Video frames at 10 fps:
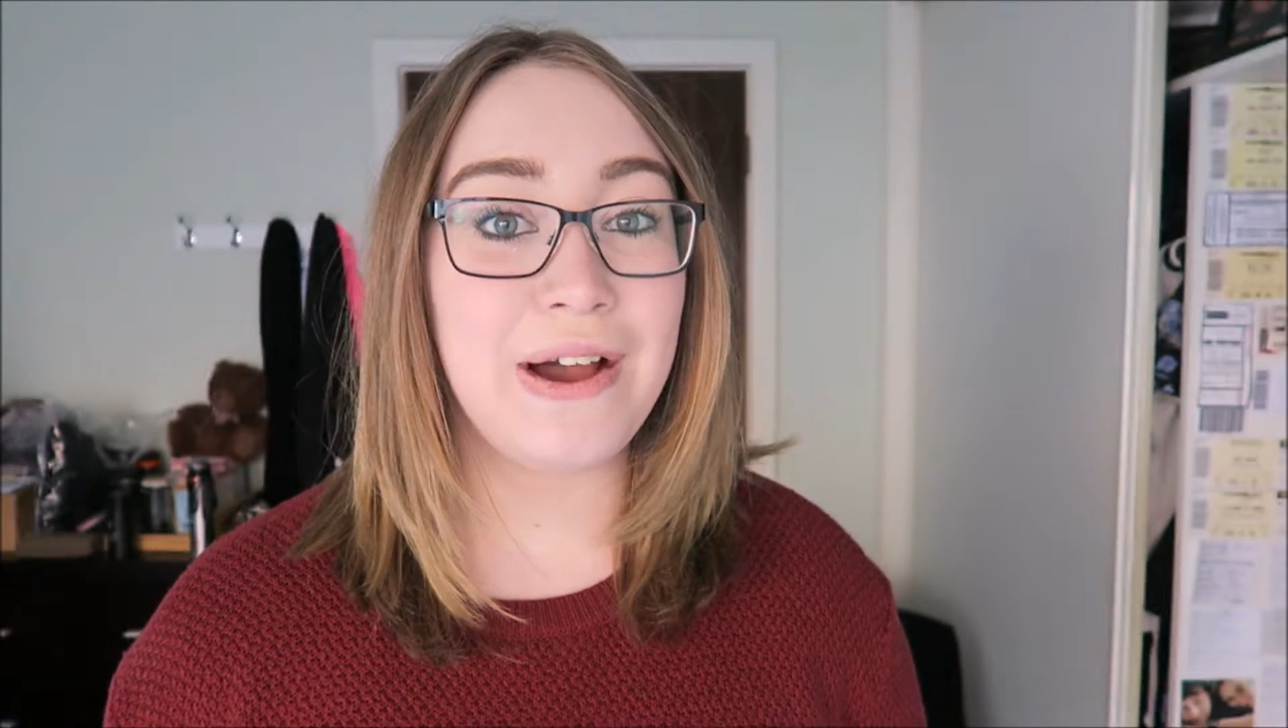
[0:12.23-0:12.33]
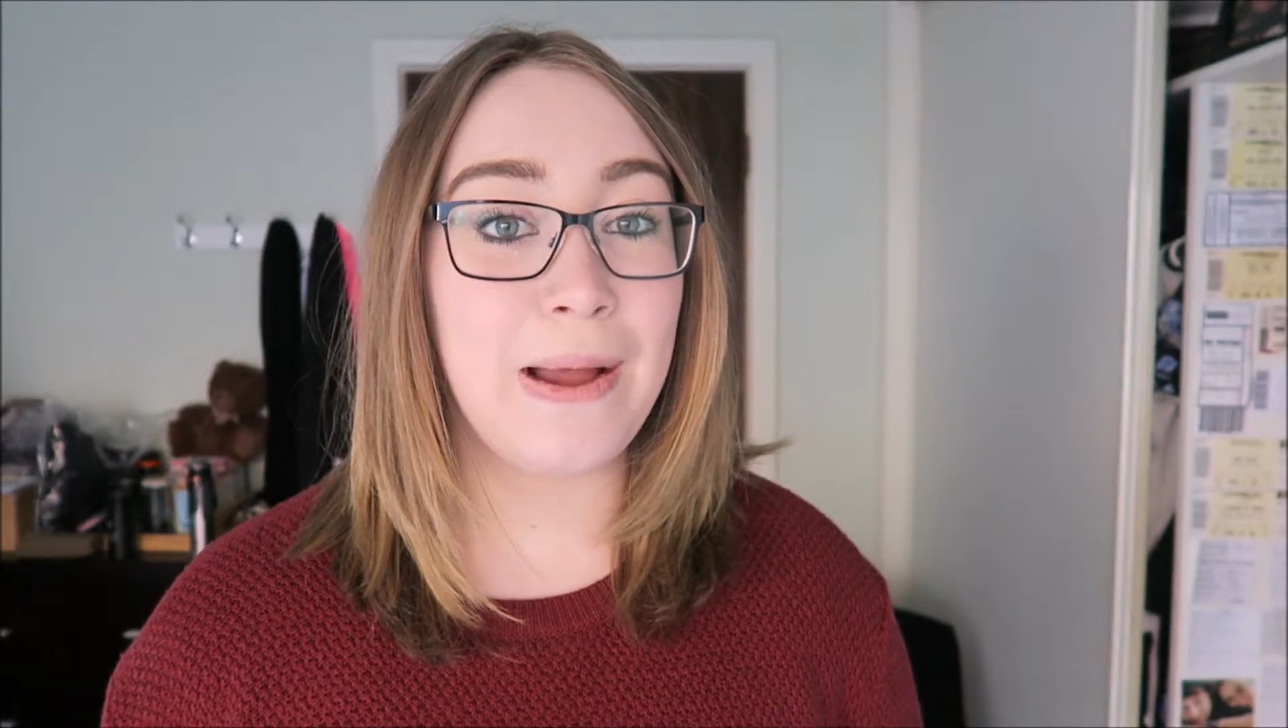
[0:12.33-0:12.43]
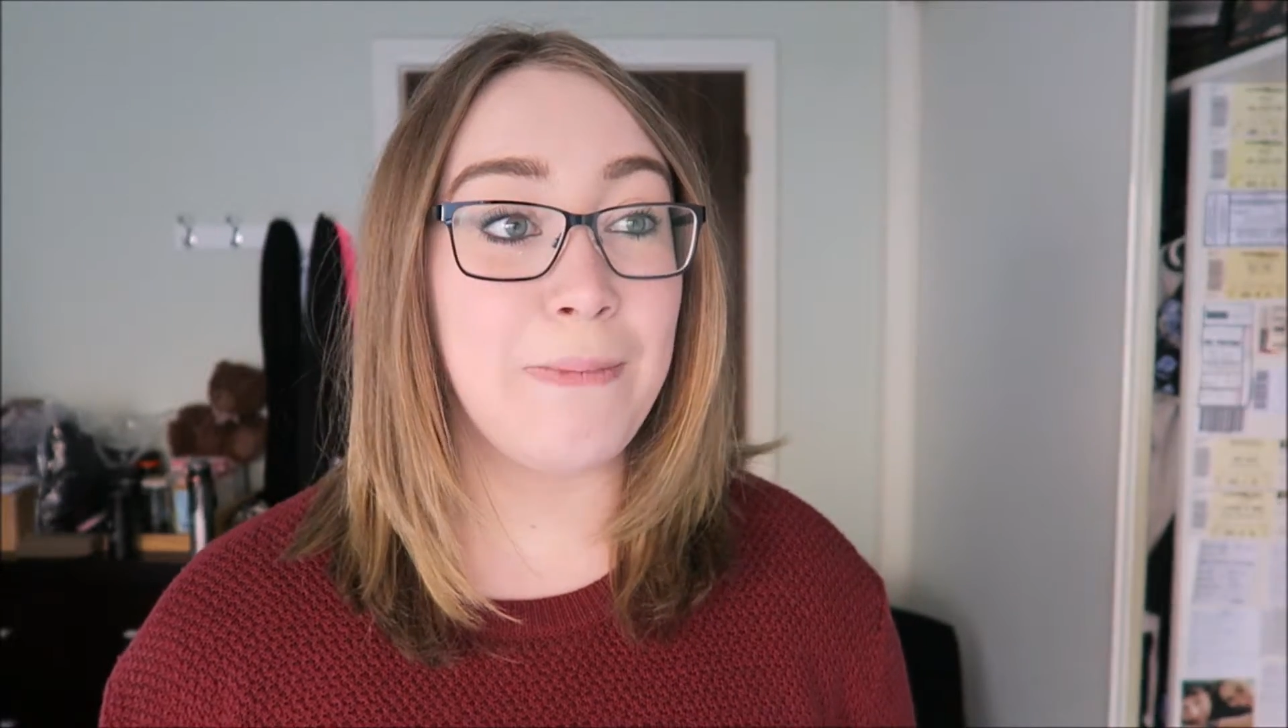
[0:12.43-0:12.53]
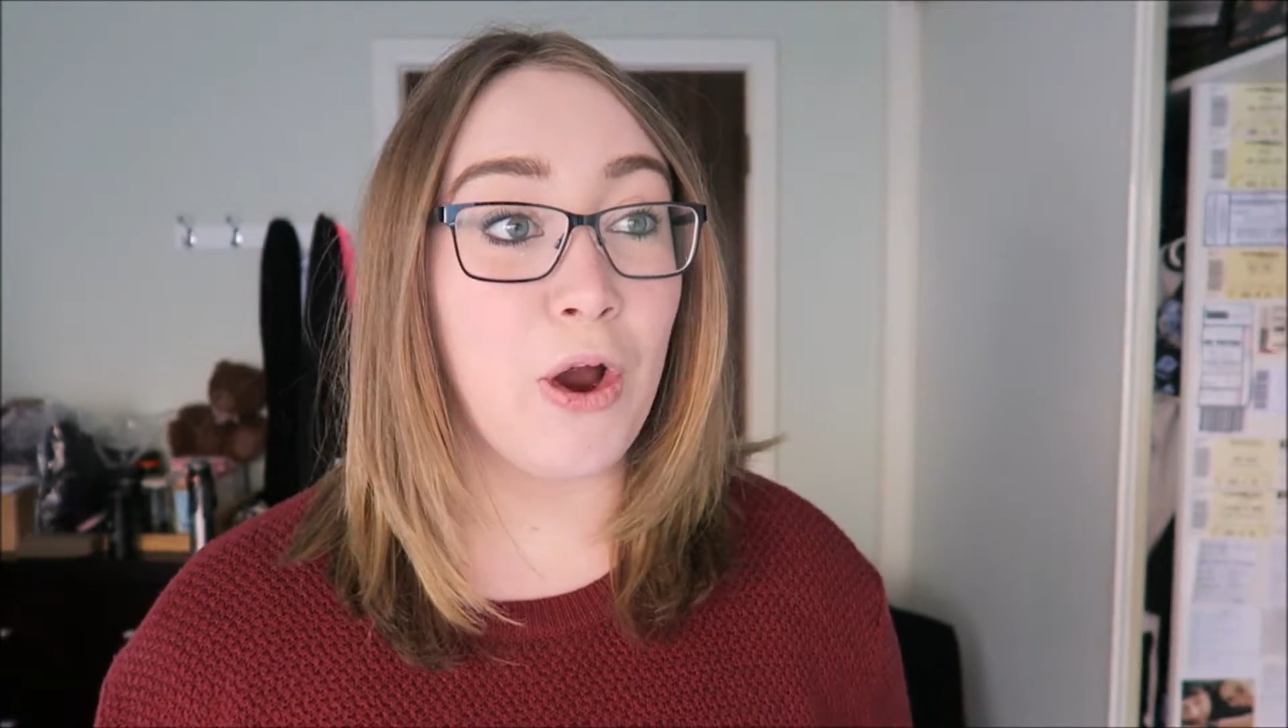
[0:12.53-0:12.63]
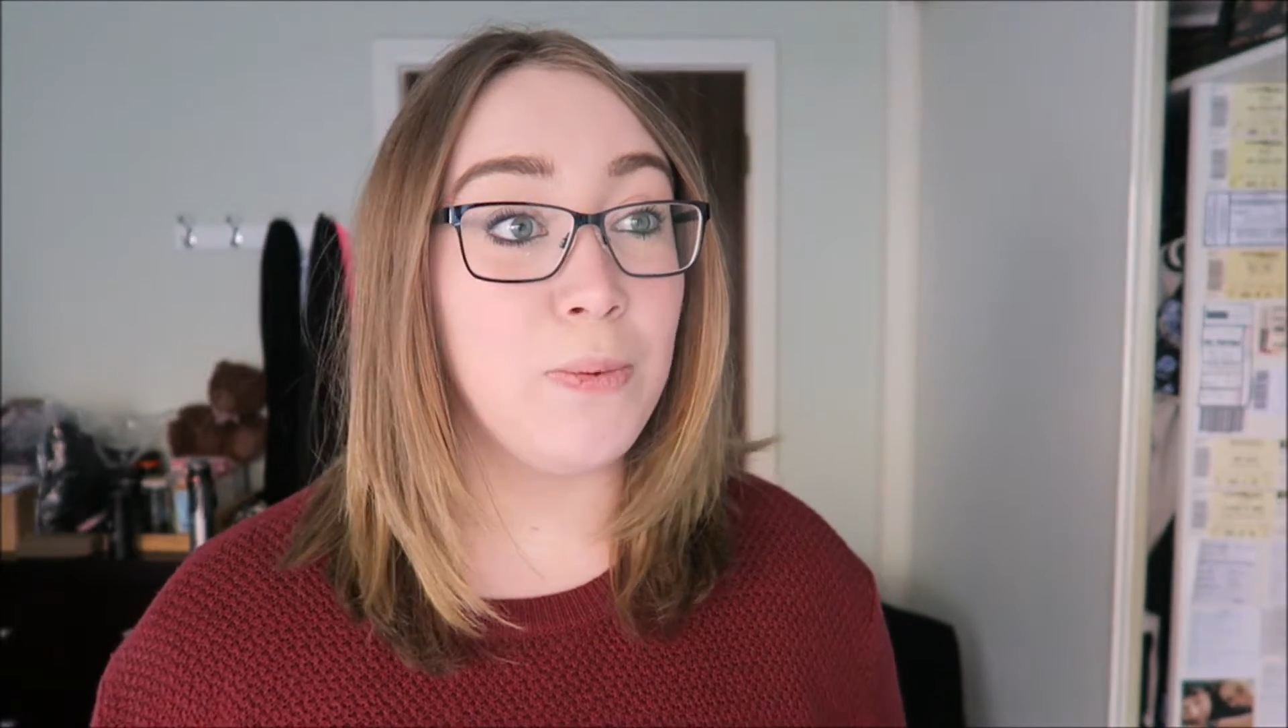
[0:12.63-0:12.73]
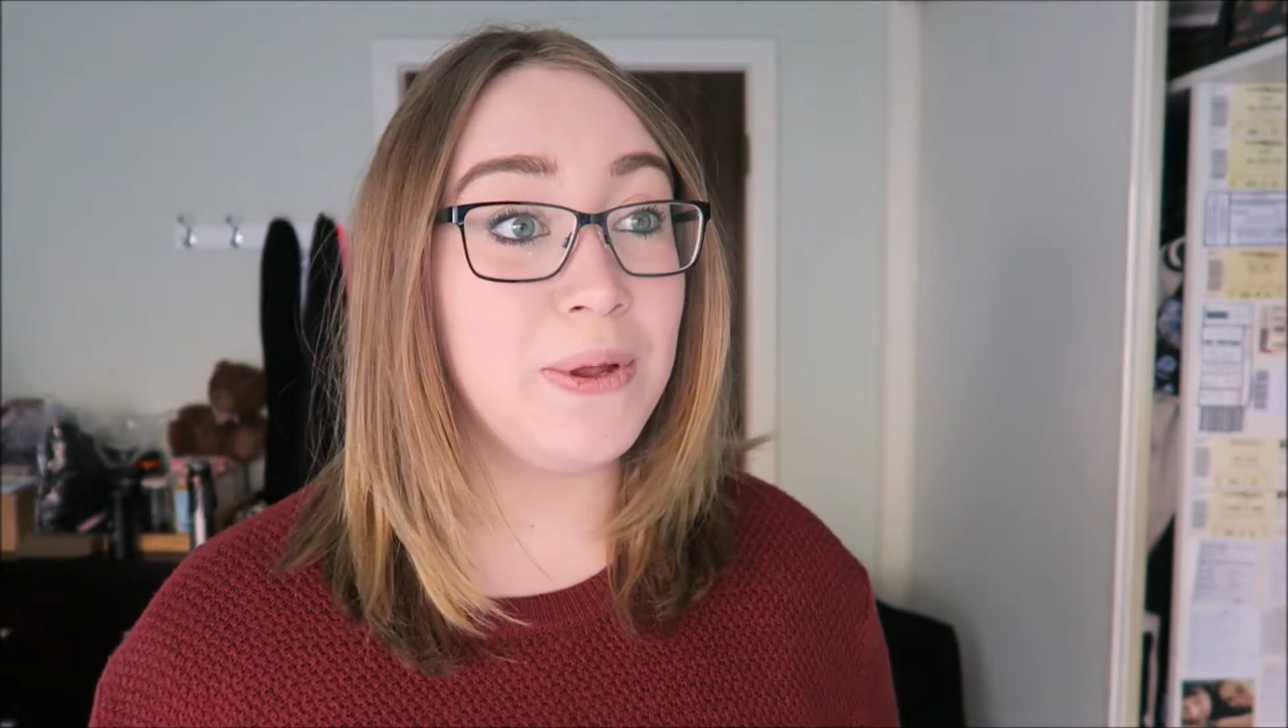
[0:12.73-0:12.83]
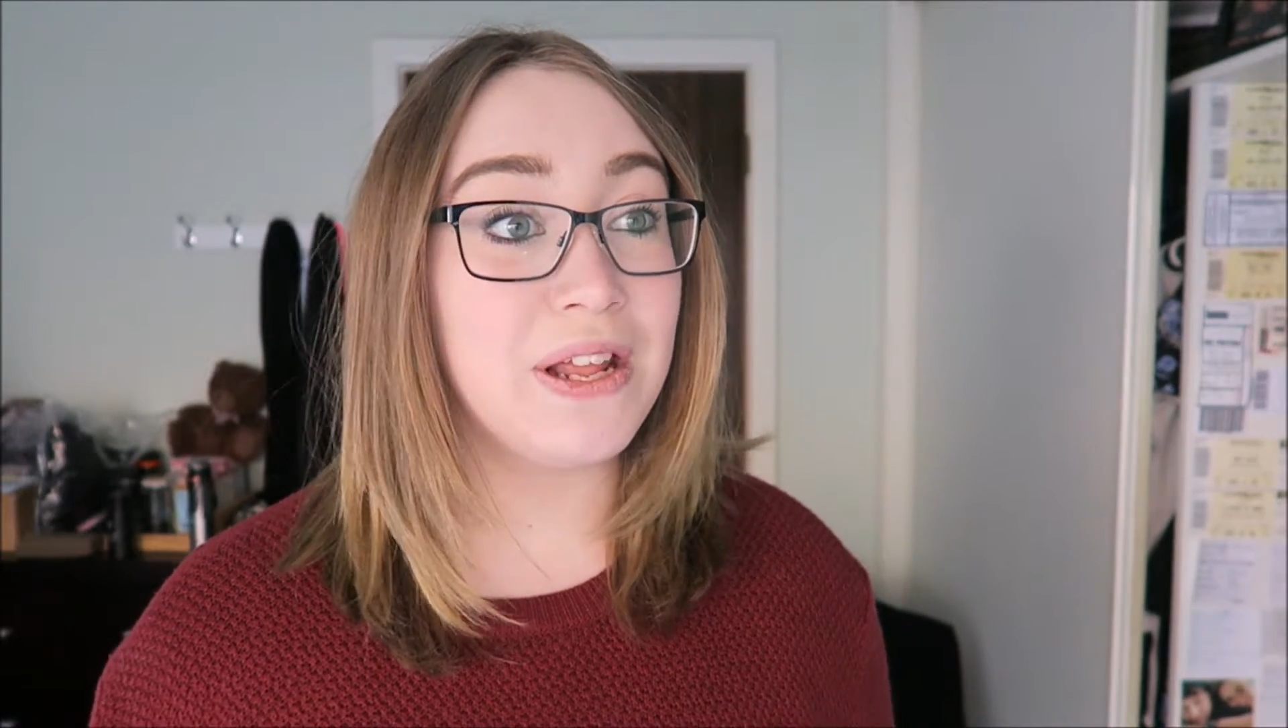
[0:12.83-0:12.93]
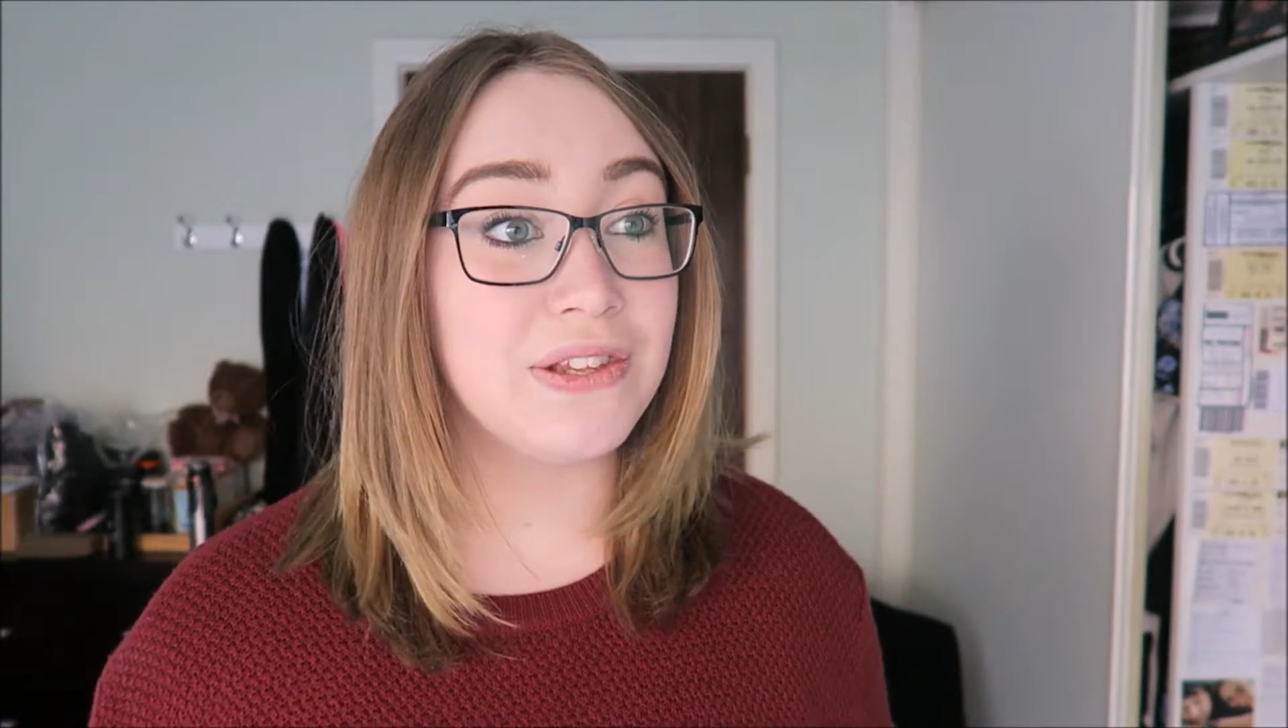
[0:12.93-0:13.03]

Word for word: I'm hoping